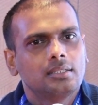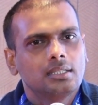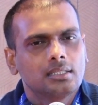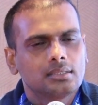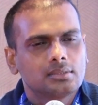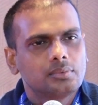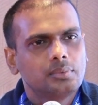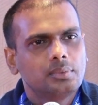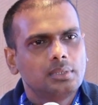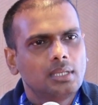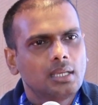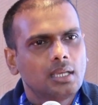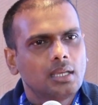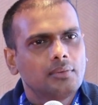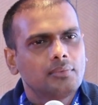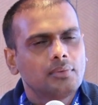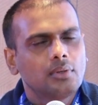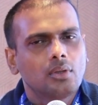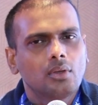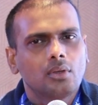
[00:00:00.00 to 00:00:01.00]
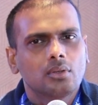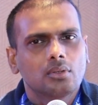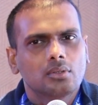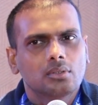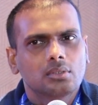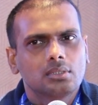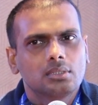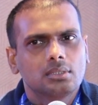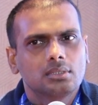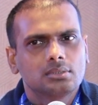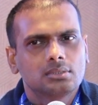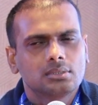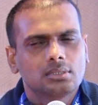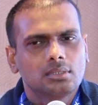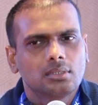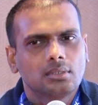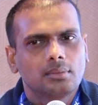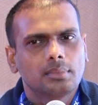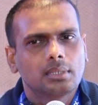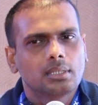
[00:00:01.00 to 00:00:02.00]
yes, we have a long
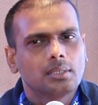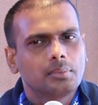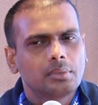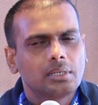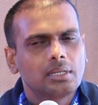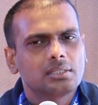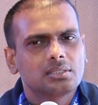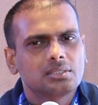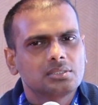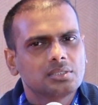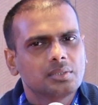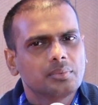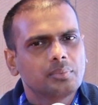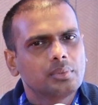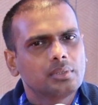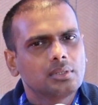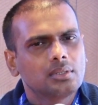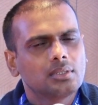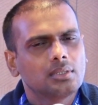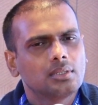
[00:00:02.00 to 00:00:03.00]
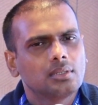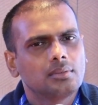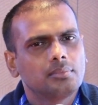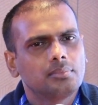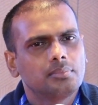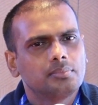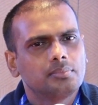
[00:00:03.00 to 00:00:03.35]
relationship with